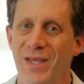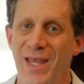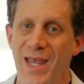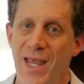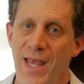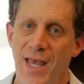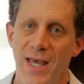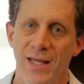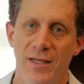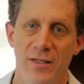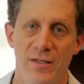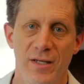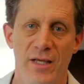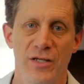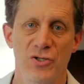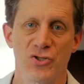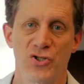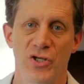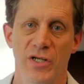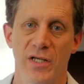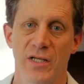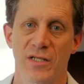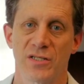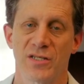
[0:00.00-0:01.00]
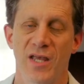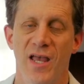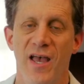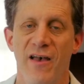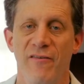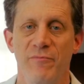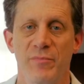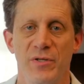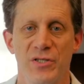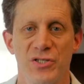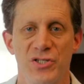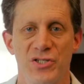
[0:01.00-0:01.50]
candidate genes
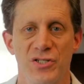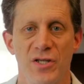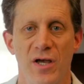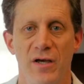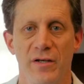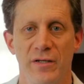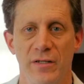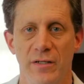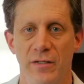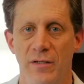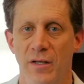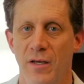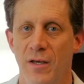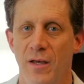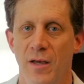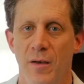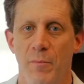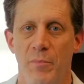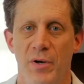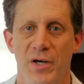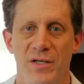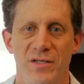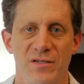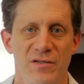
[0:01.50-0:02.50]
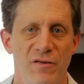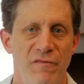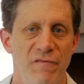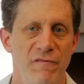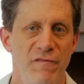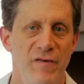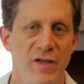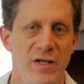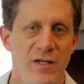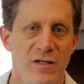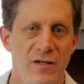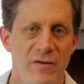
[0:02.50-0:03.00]
have been studied, but
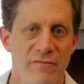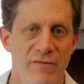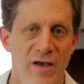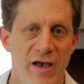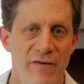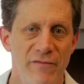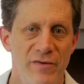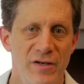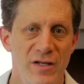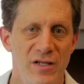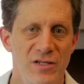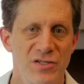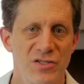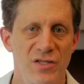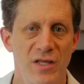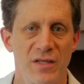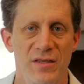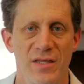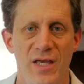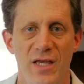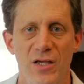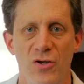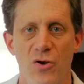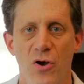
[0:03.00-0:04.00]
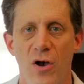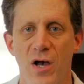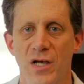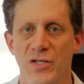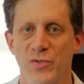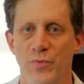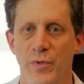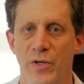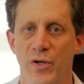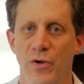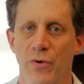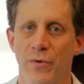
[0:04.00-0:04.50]
definitive evidence that they
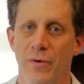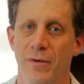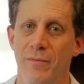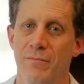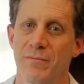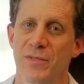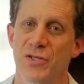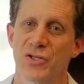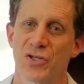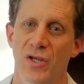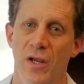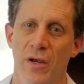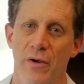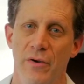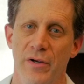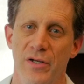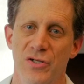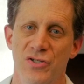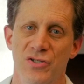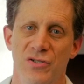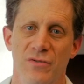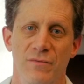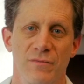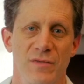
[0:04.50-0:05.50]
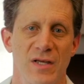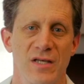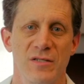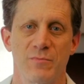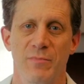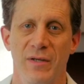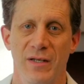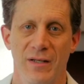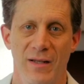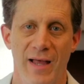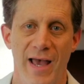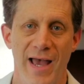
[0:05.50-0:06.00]
cause recurrent miscarriage has
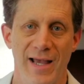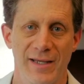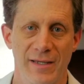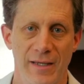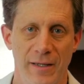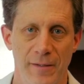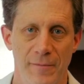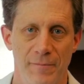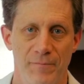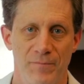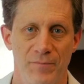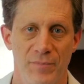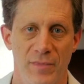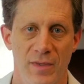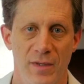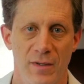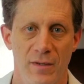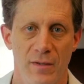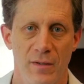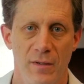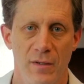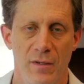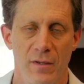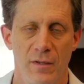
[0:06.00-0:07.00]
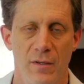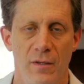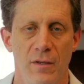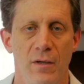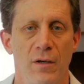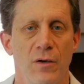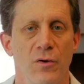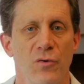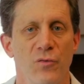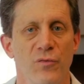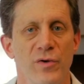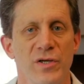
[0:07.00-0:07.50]
been lacking.
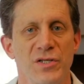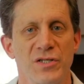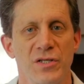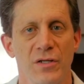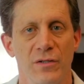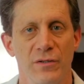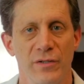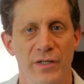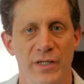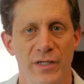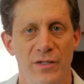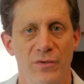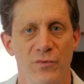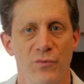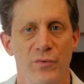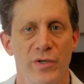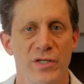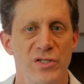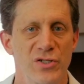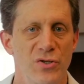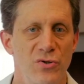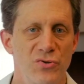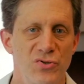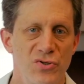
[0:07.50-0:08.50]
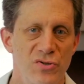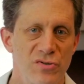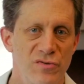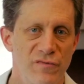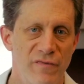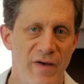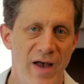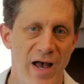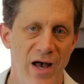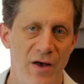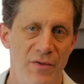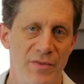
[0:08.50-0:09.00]
Recently, researchers
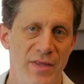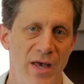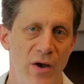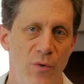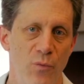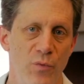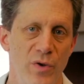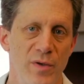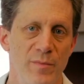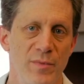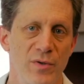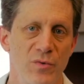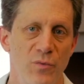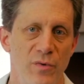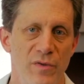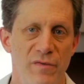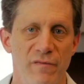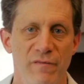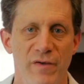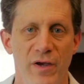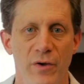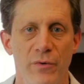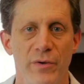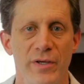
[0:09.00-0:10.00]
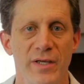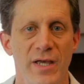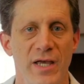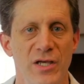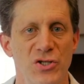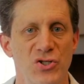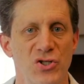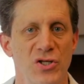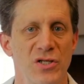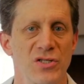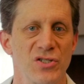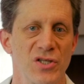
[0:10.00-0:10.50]
found that women with
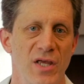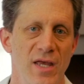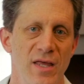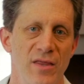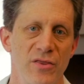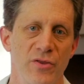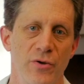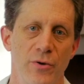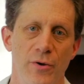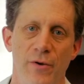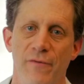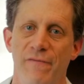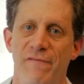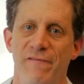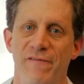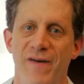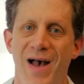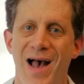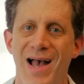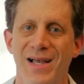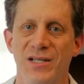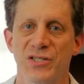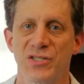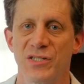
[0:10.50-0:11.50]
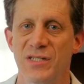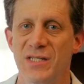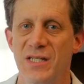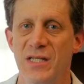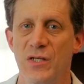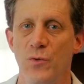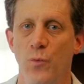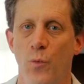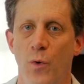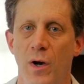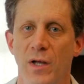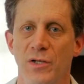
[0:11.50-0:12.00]
variations in their
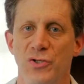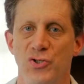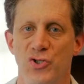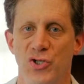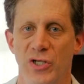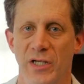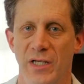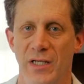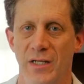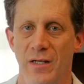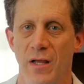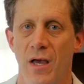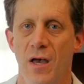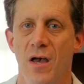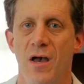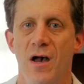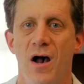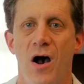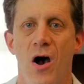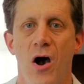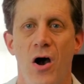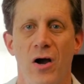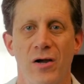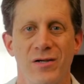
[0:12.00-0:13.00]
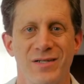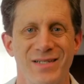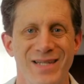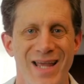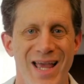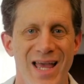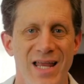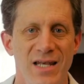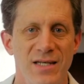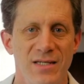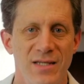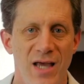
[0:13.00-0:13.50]
FOXD1 gene are
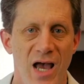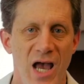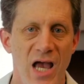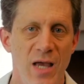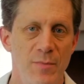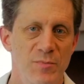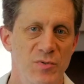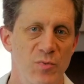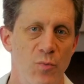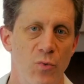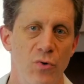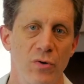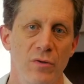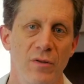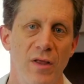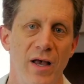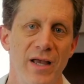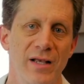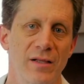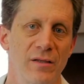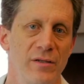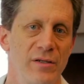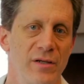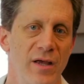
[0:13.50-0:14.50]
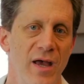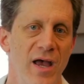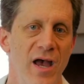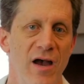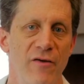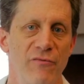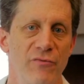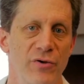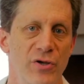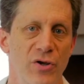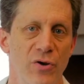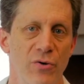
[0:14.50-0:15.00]
10 times more likely to
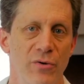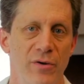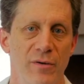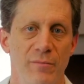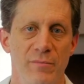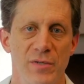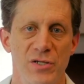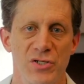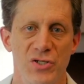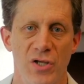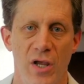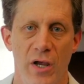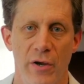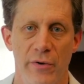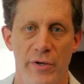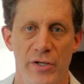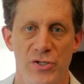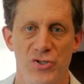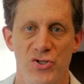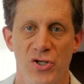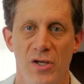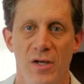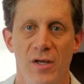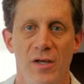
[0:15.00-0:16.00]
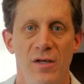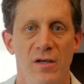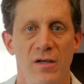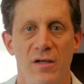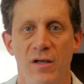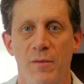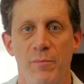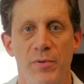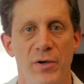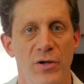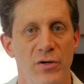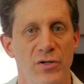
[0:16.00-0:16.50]
have recurrent miscarriage
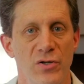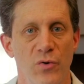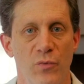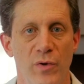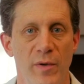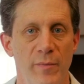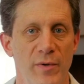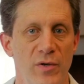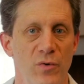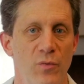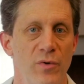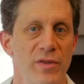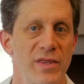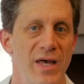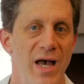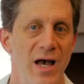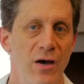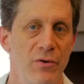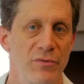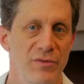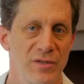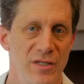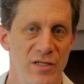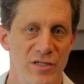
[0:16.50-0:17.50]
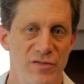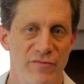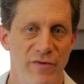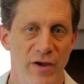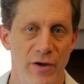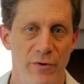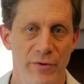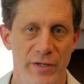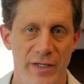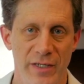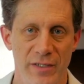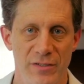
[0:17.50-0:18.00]
compared to women without these
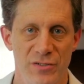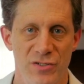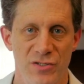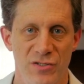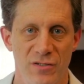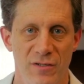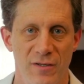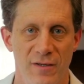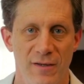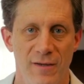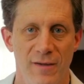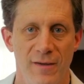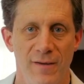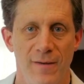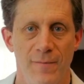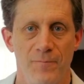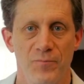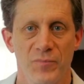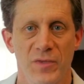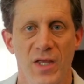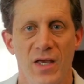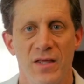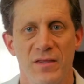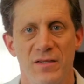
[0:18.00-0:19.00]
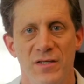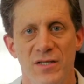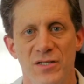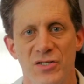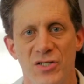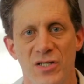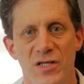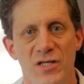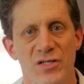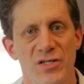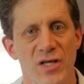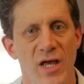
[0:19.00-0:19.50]
variants.
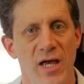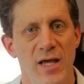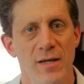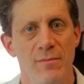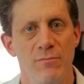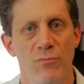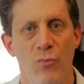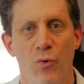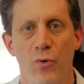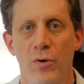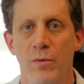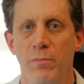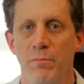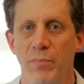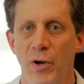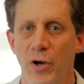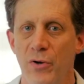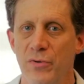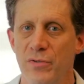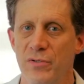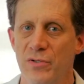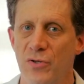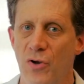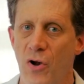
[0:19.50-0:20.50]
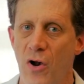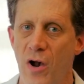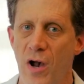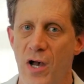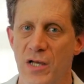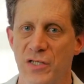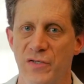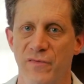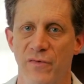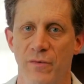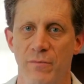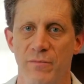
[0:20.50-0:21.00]
This is a more potent
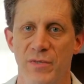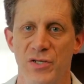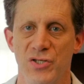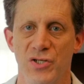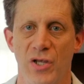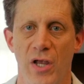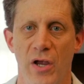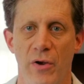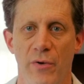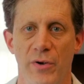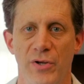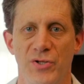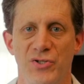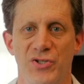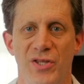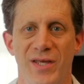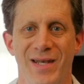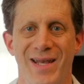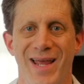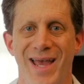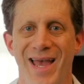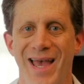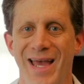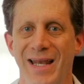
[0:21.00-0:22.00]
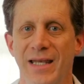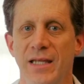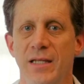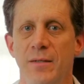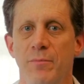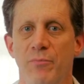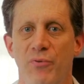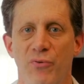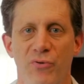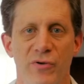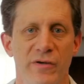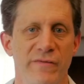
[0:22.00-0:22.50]
cause for miscarriage than any
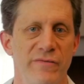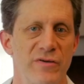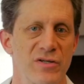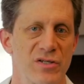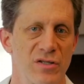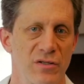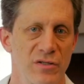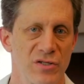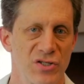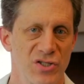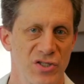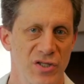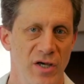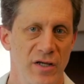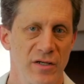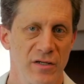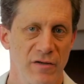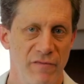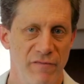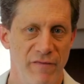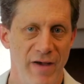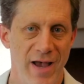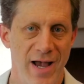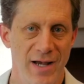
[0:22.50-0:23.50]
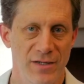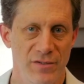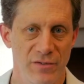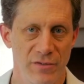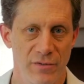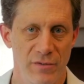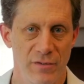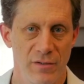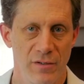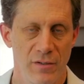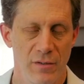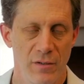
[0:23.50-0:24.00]
previously studied
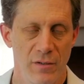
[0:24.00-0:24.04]
factor.